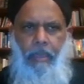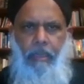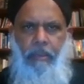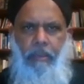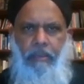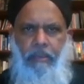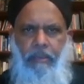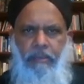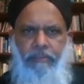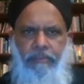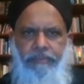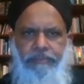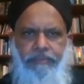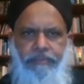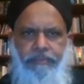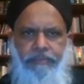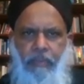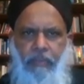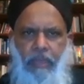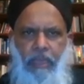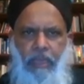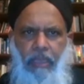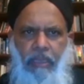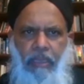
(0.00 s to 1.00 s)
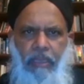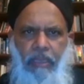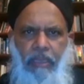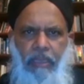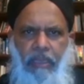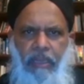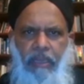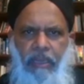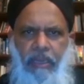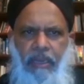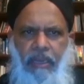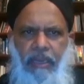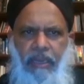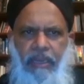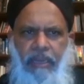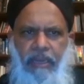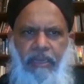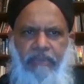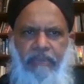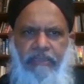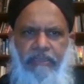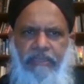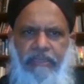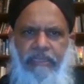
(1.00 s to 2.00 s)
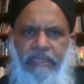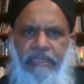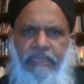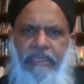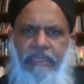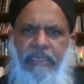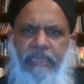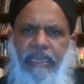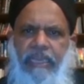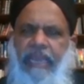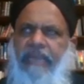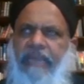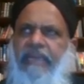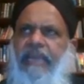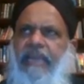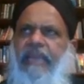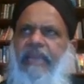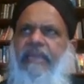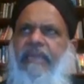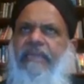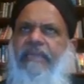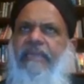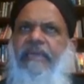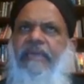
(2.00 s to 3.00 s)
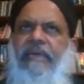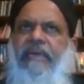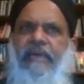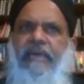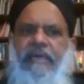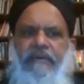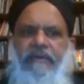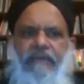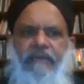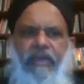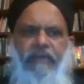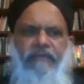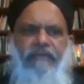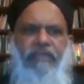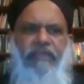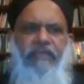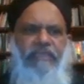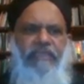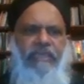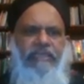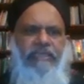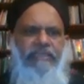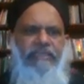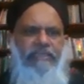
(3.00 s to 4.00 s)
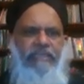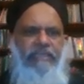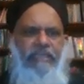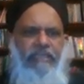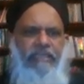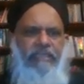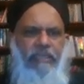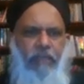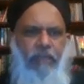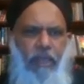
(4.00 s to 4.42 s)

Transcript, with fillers: uh, the and and uh, one of the things is that the